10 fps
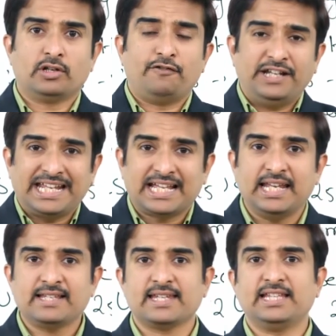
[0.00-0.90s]
of
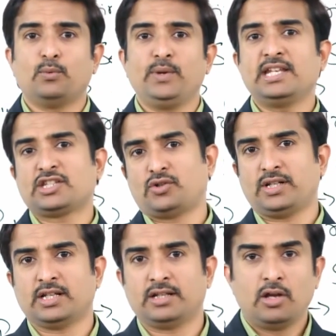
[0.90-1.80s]
decrease in the venous
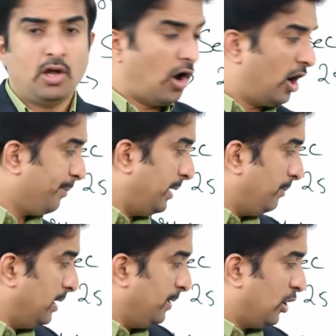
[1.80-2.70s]
return or
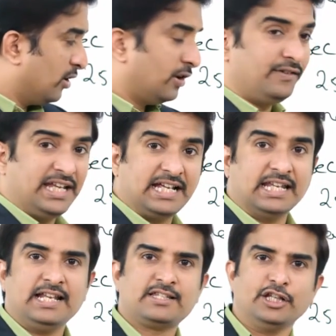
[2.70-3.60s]
maybe because of
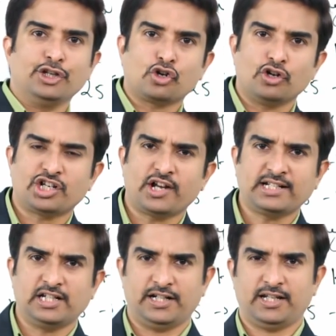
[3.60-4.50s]
decrease in the
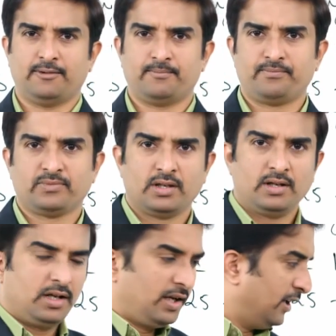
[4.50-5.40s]
contractility.
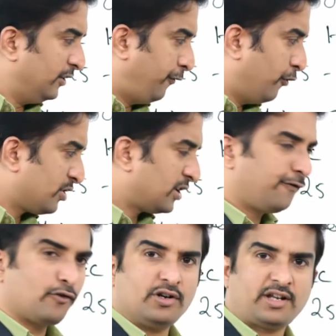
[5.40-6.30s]
If the force
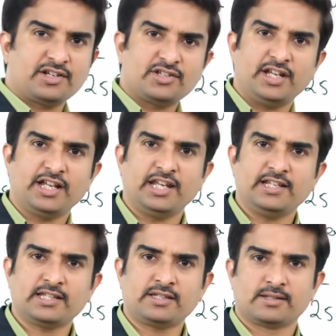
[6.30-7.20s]
of contraction
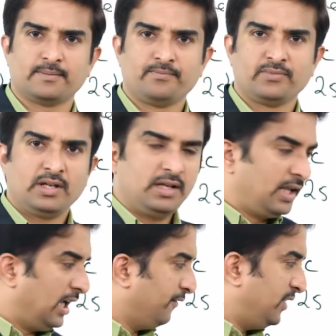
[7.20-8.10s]
decreases,
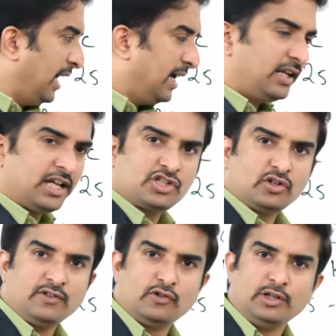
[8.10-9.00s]
if the
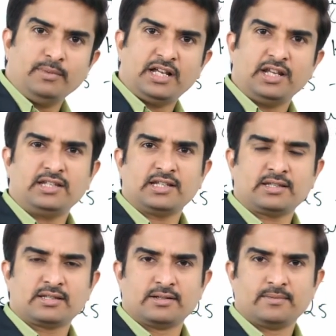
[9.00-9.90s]
end-diastolic volume
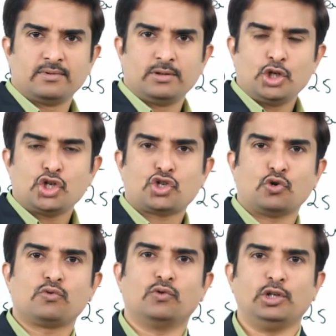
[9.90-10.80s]
decreases,
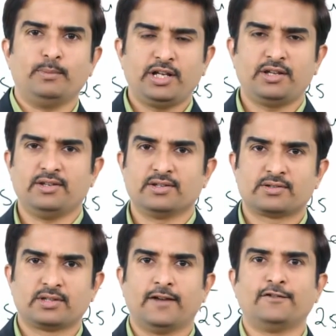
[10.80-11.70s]
stroke volume
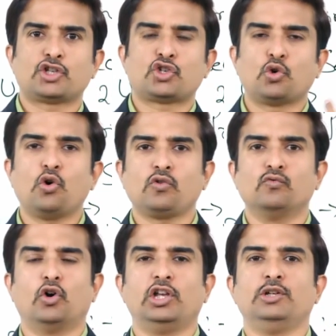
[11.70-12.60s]
decreases. If the stroke
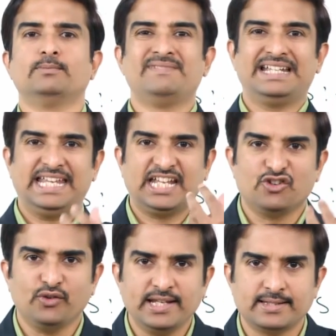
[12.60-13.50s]
volume
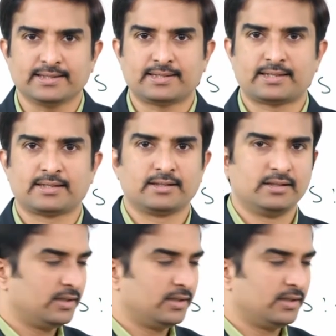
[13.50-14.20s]
decreases,